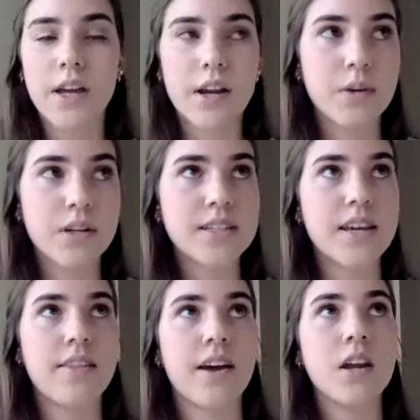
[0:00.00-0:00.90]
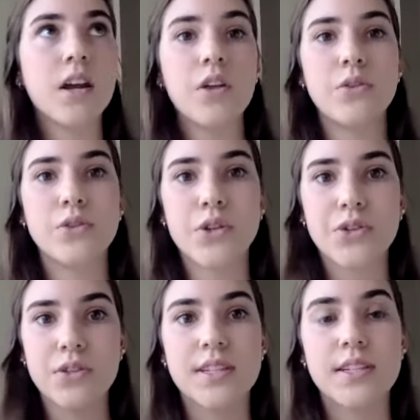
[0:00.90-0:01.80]
And I want to say that there's
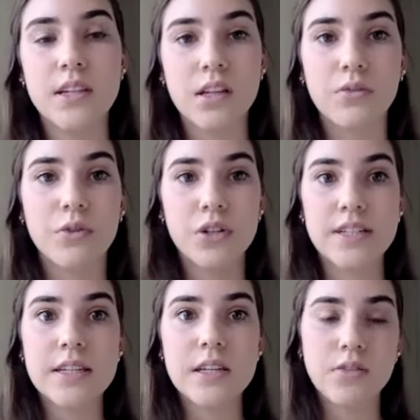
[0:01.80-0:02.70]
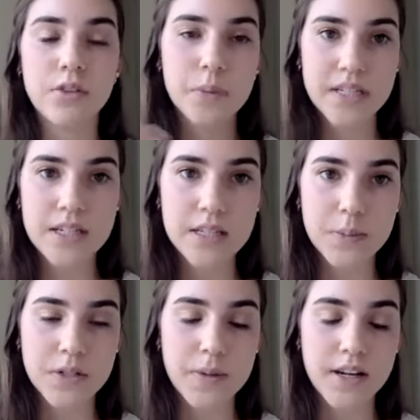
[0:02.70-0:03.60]
also this need for a teen, from a teen's
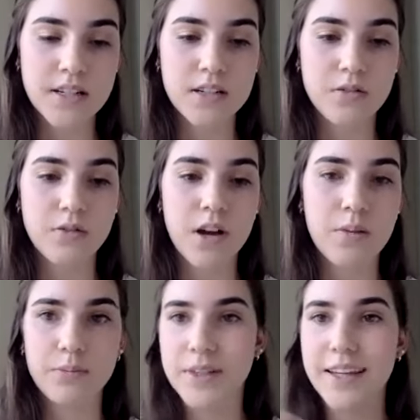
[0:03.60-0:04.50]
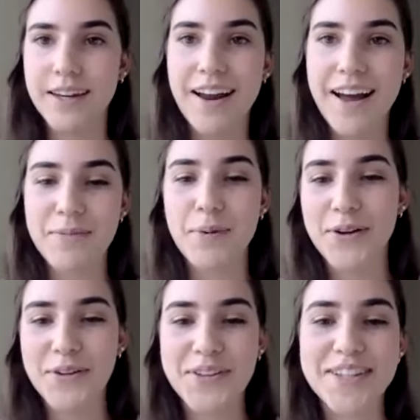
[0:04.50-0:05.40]
perspective, Keegan and I
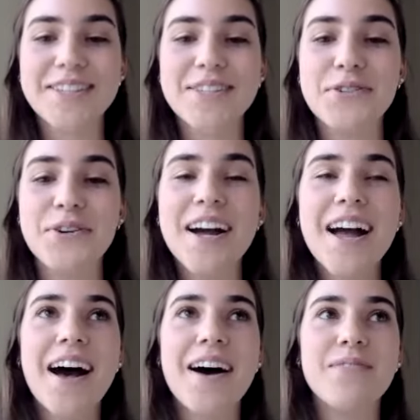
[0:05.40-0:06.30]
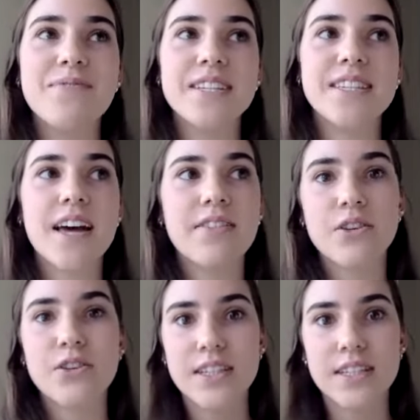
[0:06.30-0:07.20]
probably know this too, is that
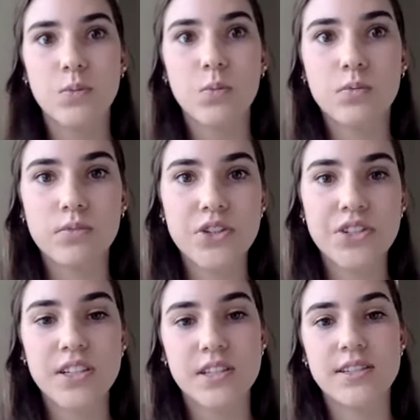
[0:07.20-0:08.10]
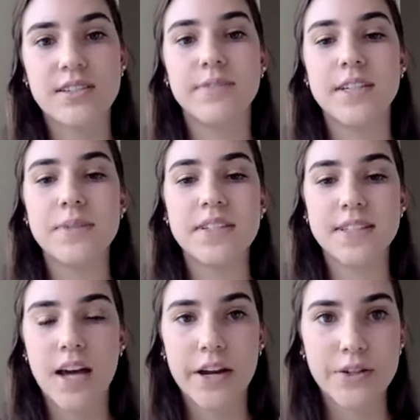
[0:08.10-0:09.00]
there's this deep
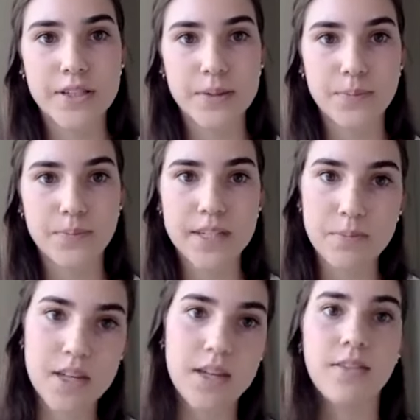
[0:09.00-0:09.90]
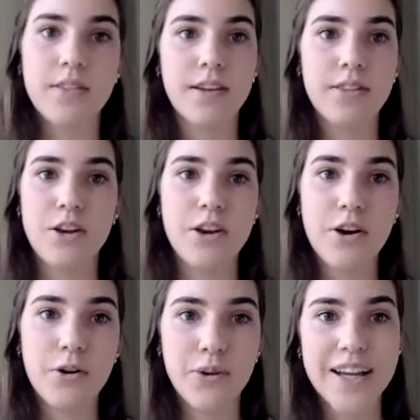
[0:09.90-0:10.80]
desire to be in the
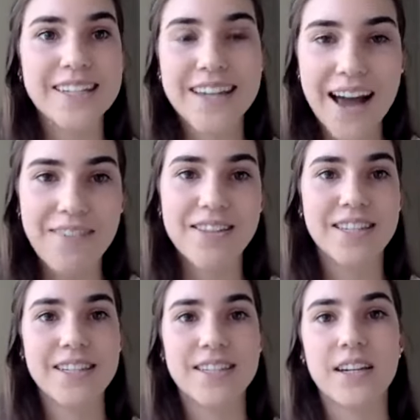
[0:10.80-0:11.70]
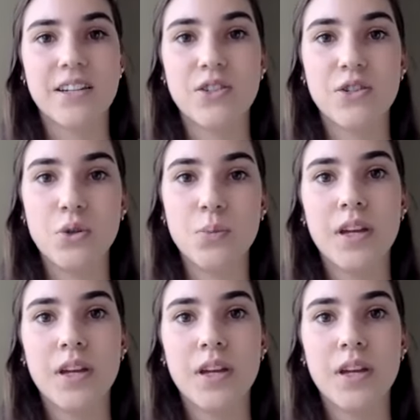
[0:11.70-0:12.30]
know, right? To have this inside scoop.